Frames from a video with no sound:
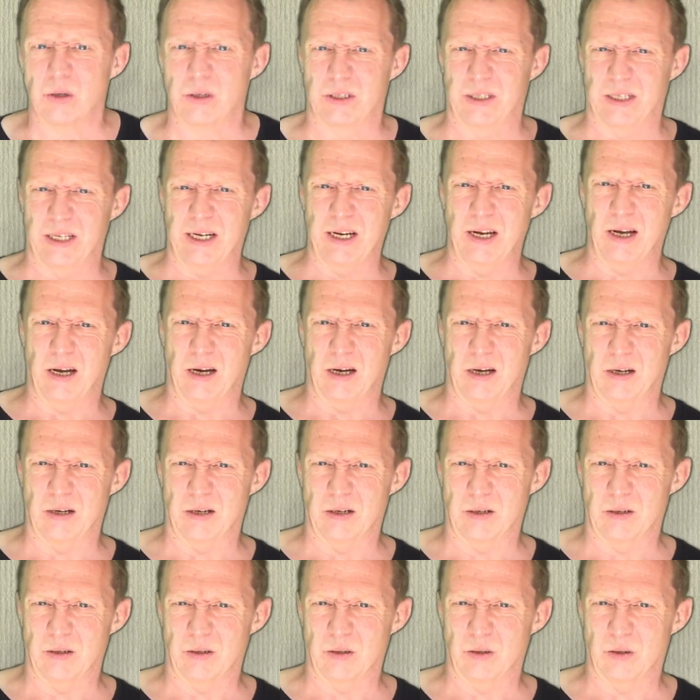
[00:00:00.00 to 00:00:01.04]
Dear.
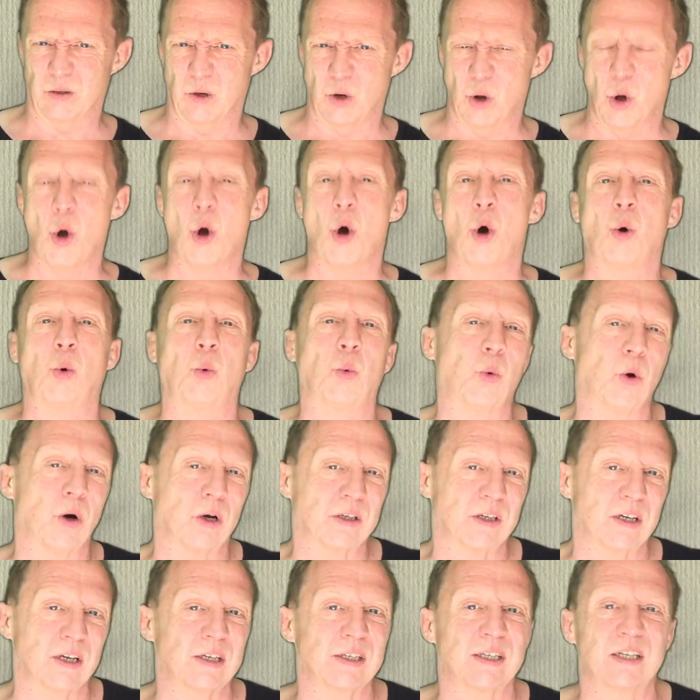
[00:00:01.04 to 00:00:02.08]

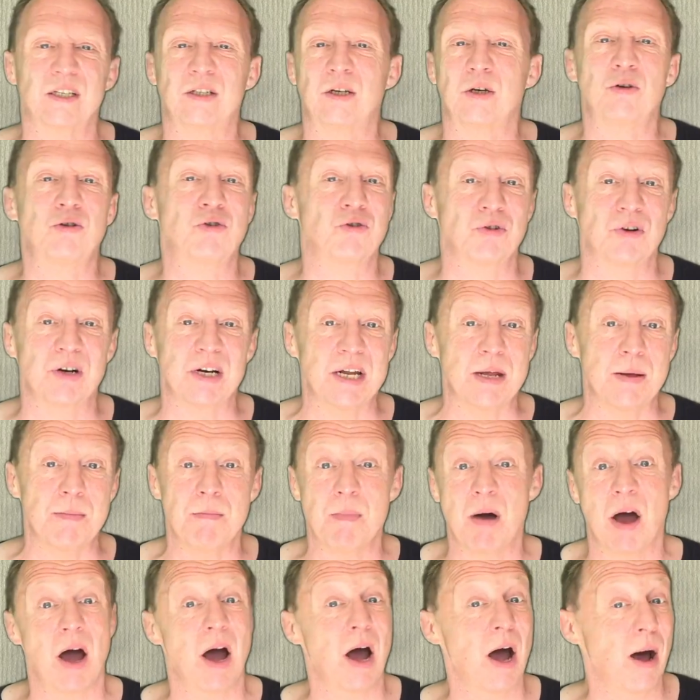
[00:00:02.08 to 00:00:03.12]
What did you
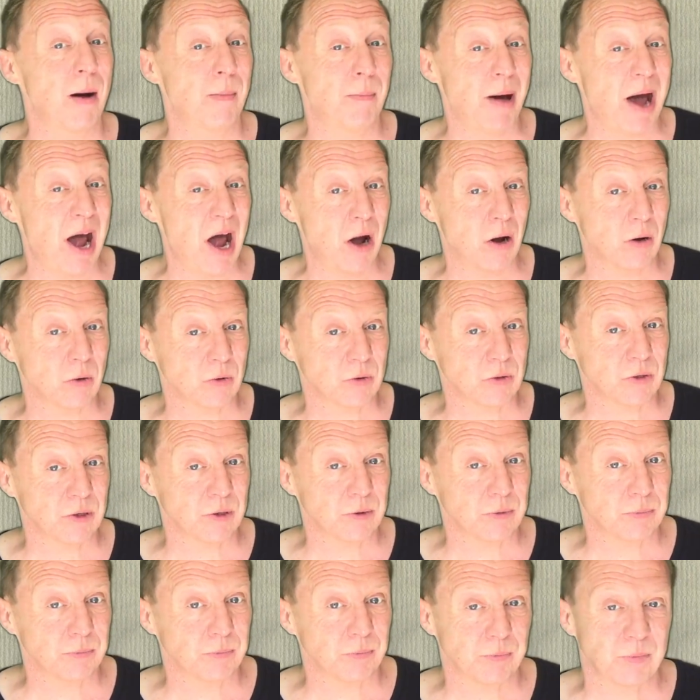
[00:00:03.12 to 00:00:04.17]
dream about?
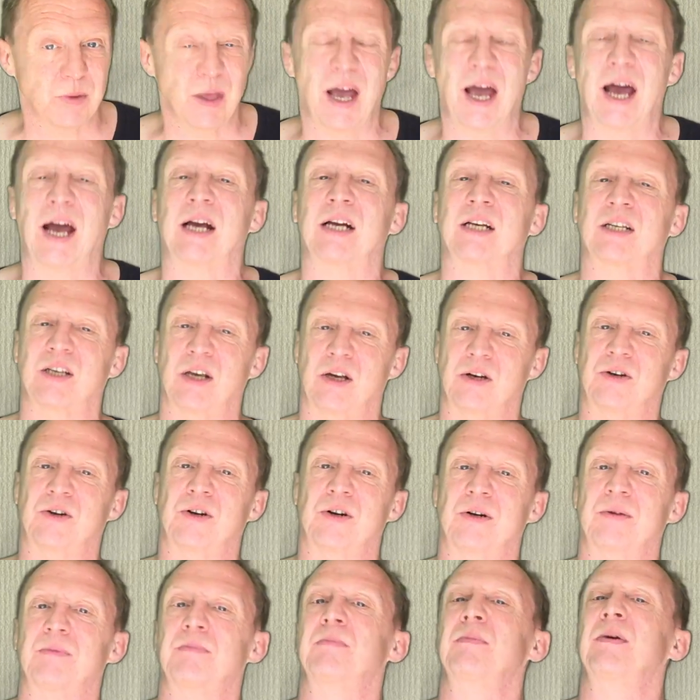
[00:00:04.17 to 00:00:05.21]

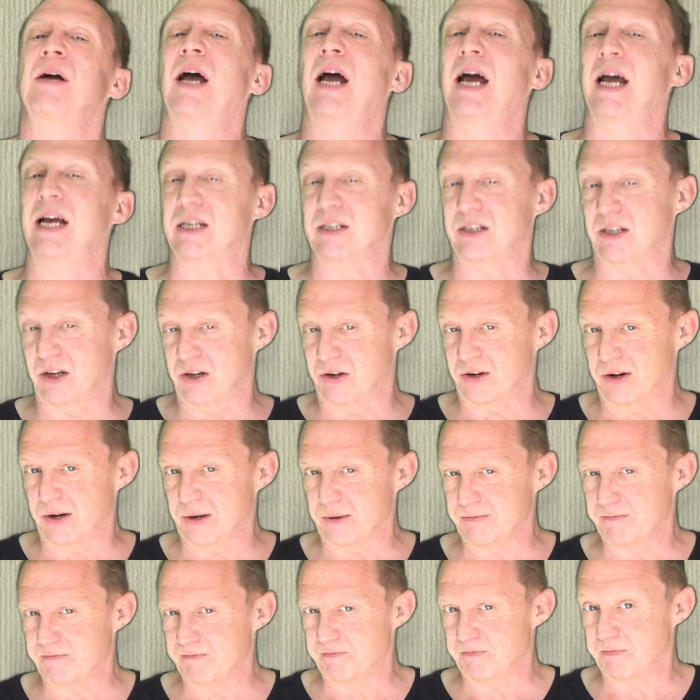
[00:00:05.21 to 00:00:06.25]
Etc., etc.
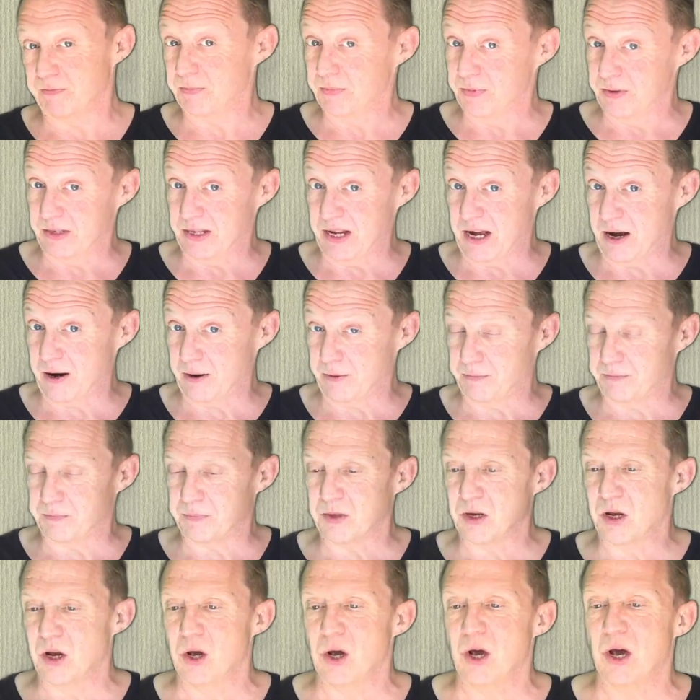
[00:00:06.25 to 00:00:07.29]
Now,
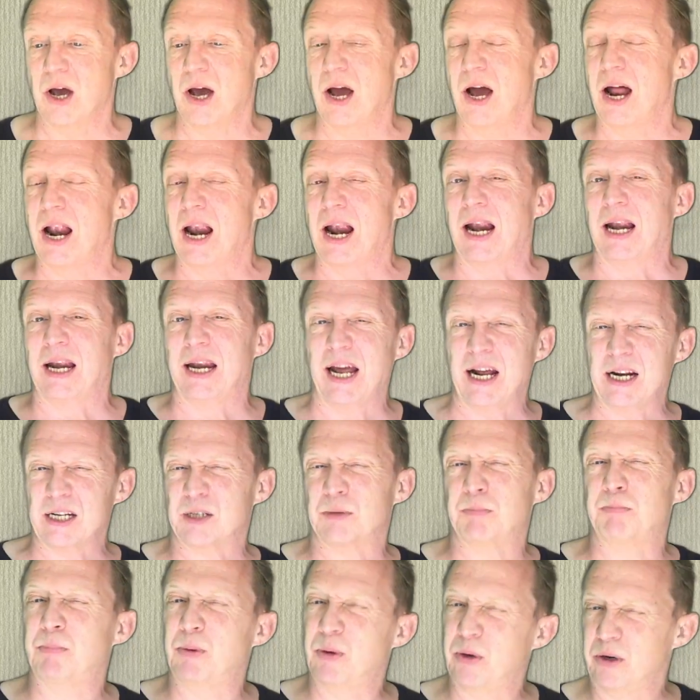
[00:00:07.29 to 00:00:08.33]

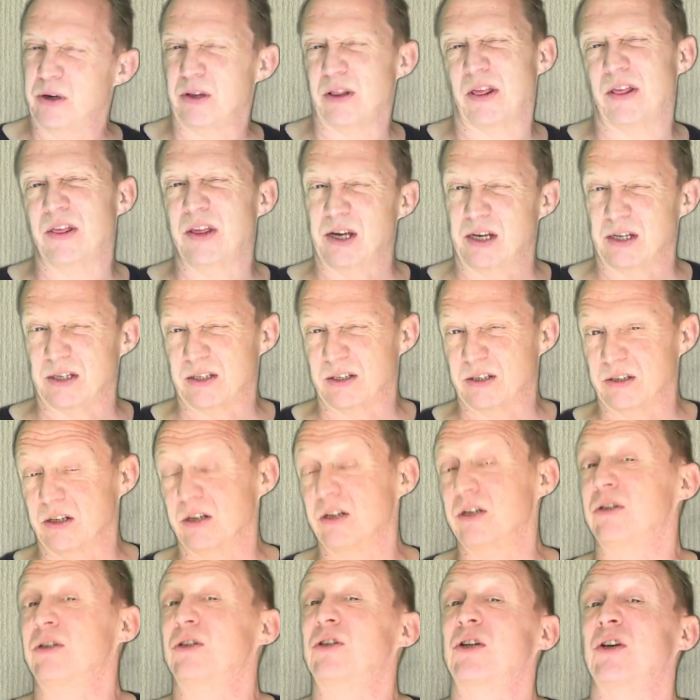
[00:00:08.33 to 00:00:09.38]
let's put this
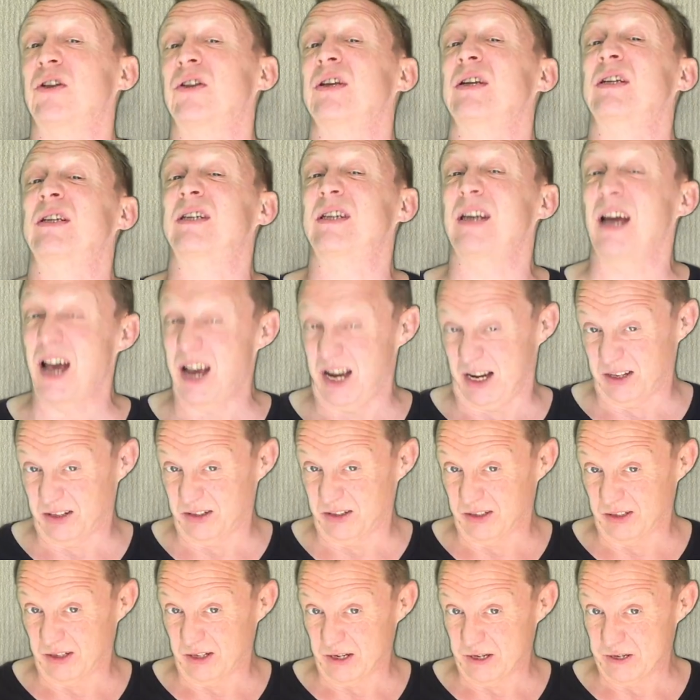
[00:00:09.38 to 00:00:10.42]
to the
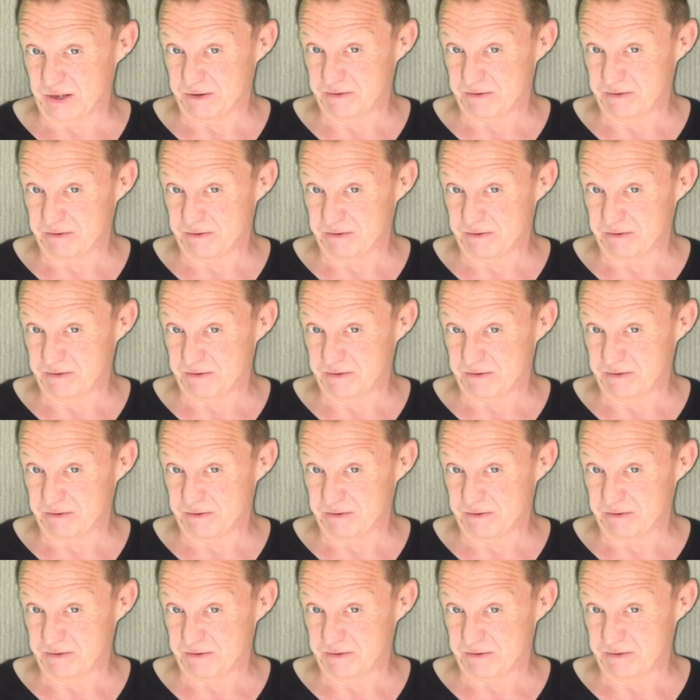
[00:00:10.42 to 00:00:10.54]
test.